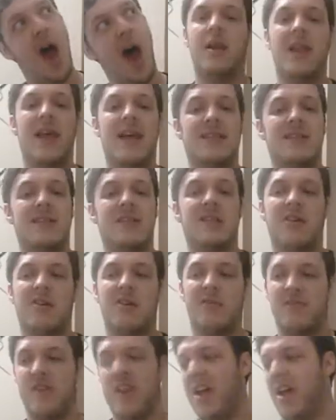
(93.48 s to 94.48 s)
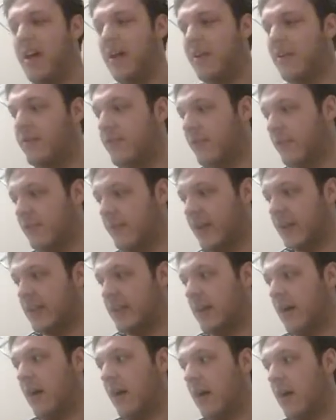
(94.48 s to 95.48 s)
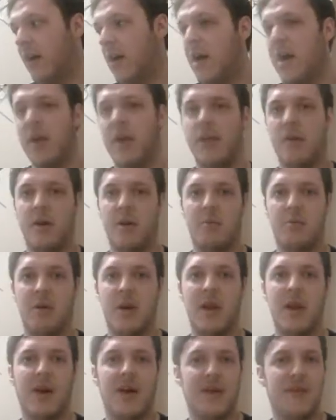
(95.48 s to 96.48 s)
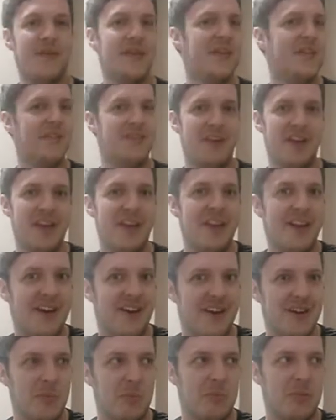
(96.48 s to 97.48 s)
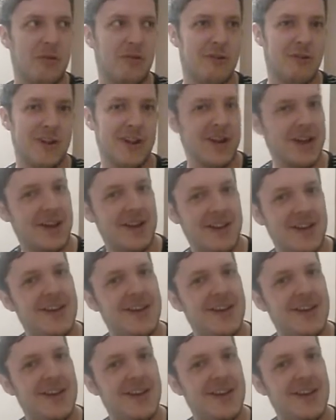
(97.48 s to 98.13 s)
Lessons I've learned from this are that my life is really kind of boring.